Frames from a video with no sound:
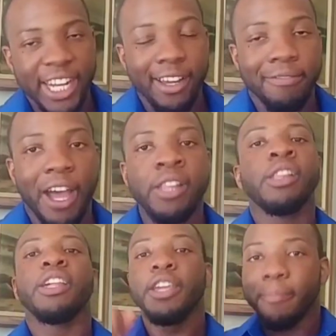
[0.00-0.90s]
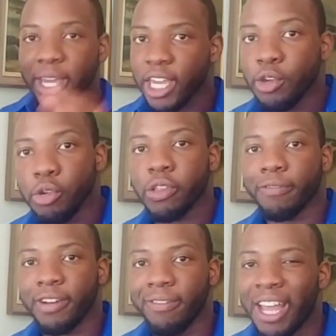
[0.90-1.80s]
advice, you're making use of
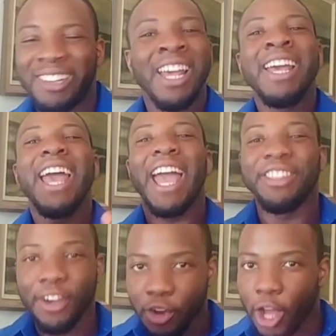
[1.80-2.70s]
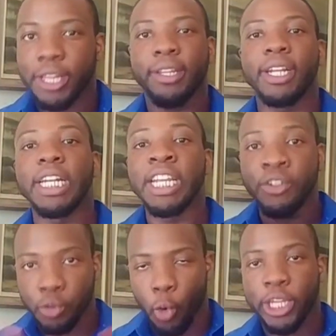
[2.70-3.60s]
advice, and you're constantly
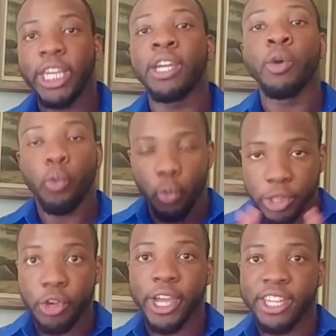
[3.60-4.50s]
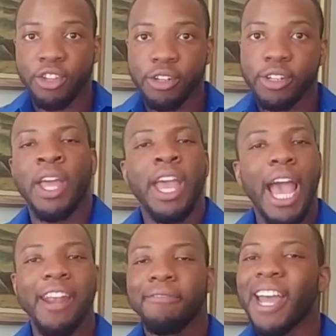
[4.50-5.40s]
talking with your agent.
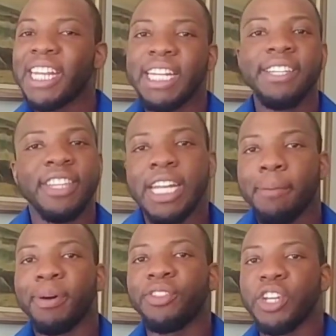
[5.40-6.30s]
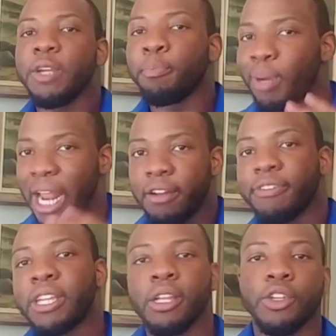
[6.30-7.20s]
And finally, the number 3 plan of
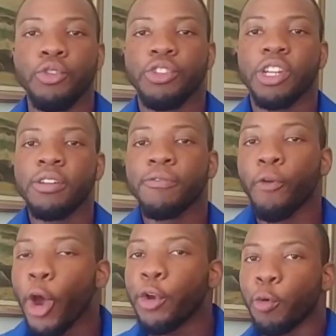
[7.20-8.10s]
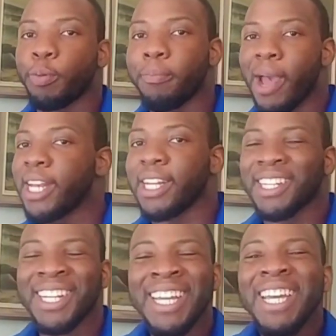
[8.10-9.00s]
execution for an open mandate
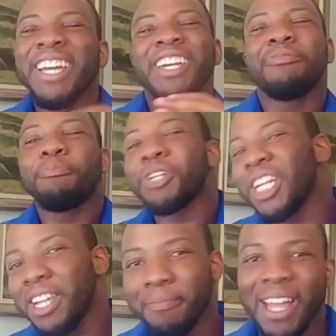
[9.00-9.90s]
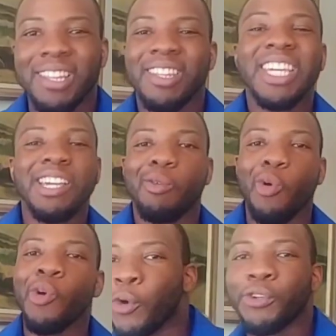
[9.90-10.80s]
is pretty much
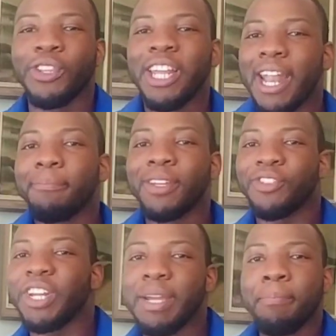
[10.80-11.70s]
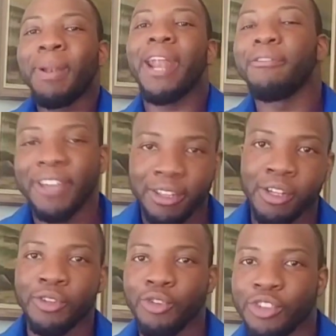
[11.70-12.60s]
equal to the number 3 plan of
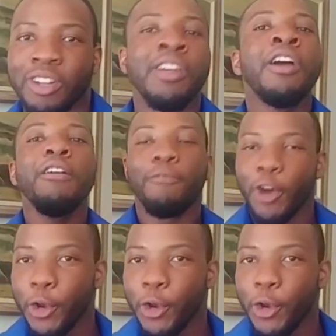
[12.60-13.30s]
execution for an